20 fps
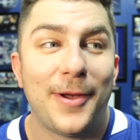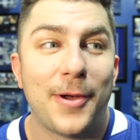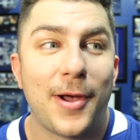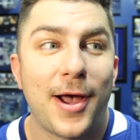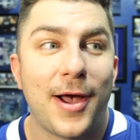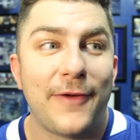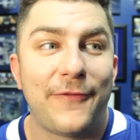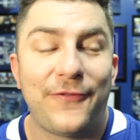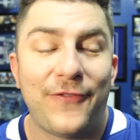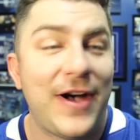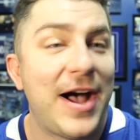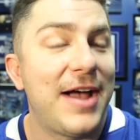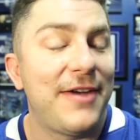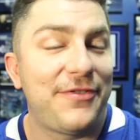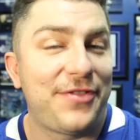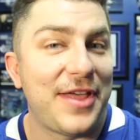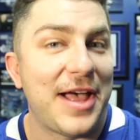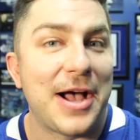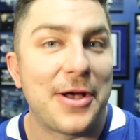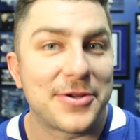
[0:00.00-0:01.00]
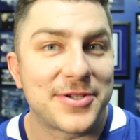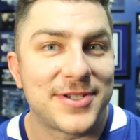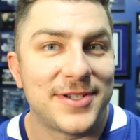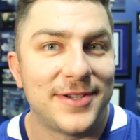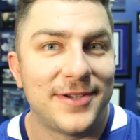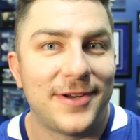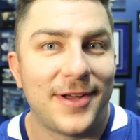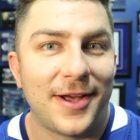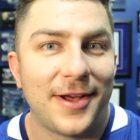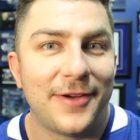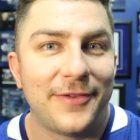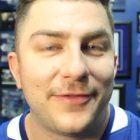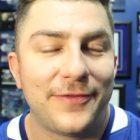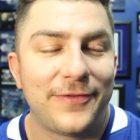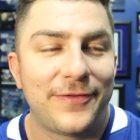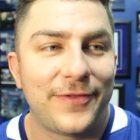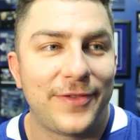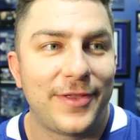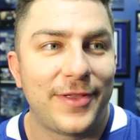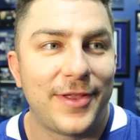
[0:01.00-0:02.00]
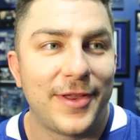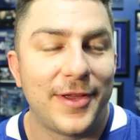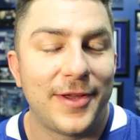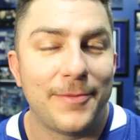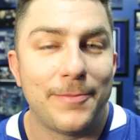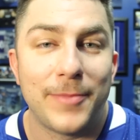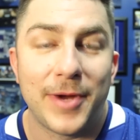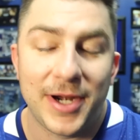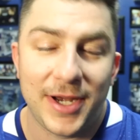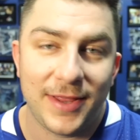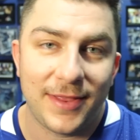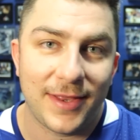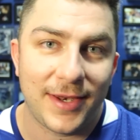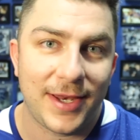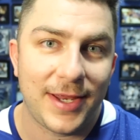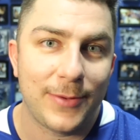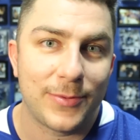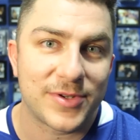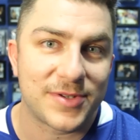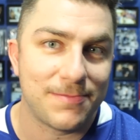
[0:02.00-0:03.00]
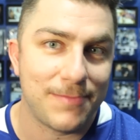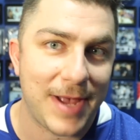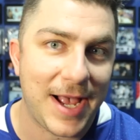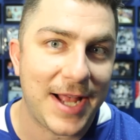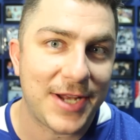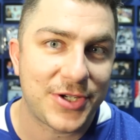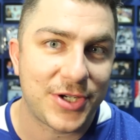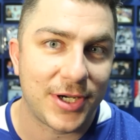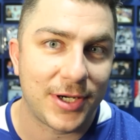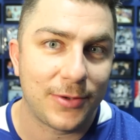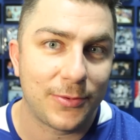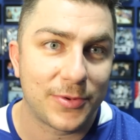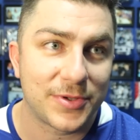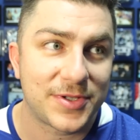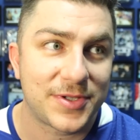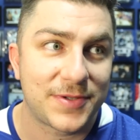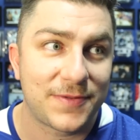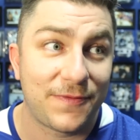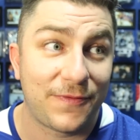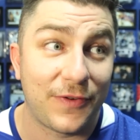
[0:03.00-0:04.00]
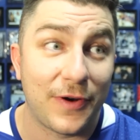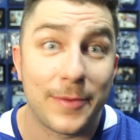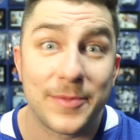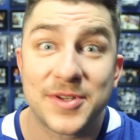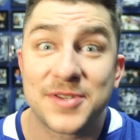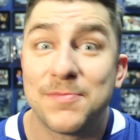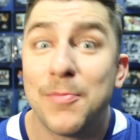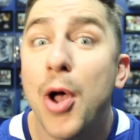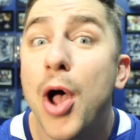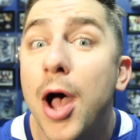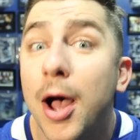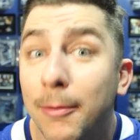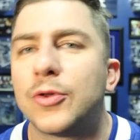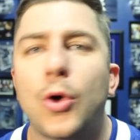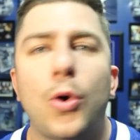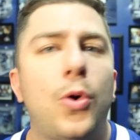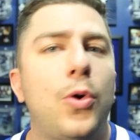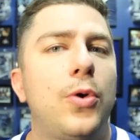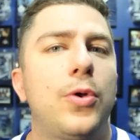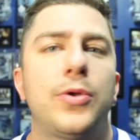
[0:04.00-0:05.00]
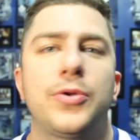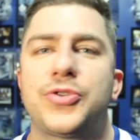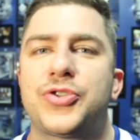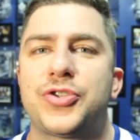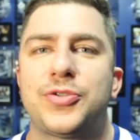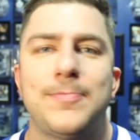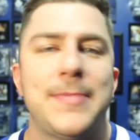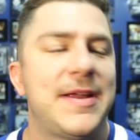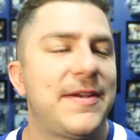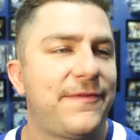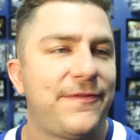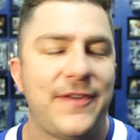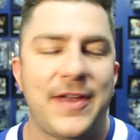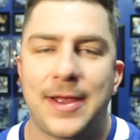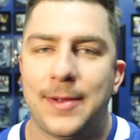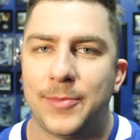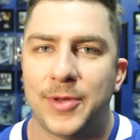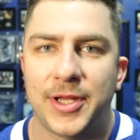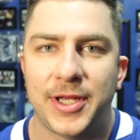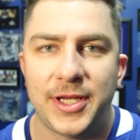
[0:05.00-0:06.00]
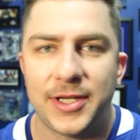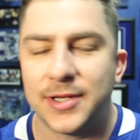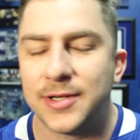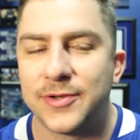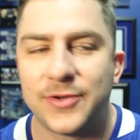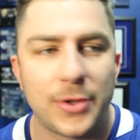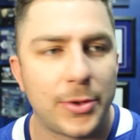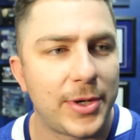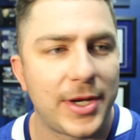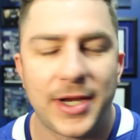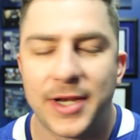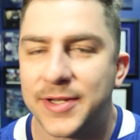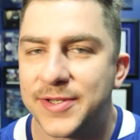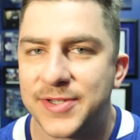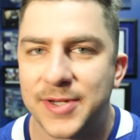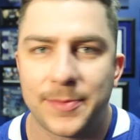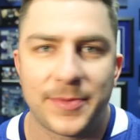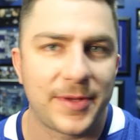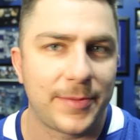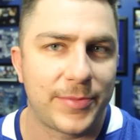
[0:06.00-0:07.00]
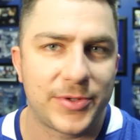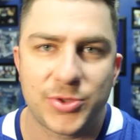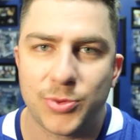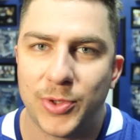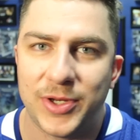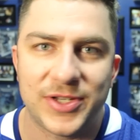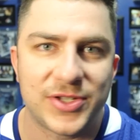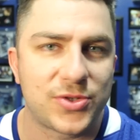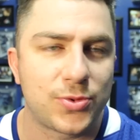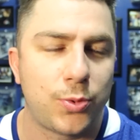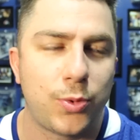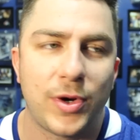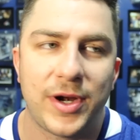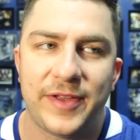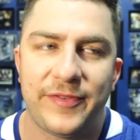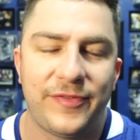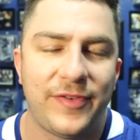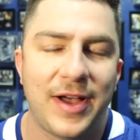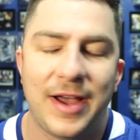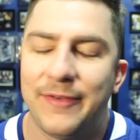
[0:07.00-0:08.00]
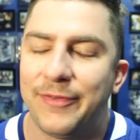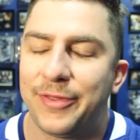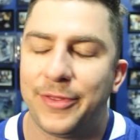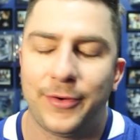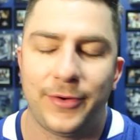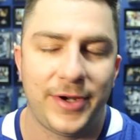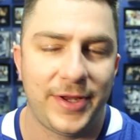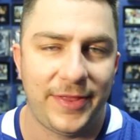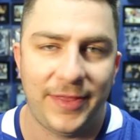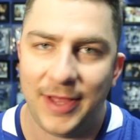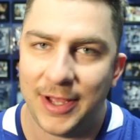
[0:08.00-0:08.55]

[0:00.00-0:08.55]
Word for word: Uh, 5,000 of the money that he was matching was from his mom. The whole Schmidt family donated something between $25,000,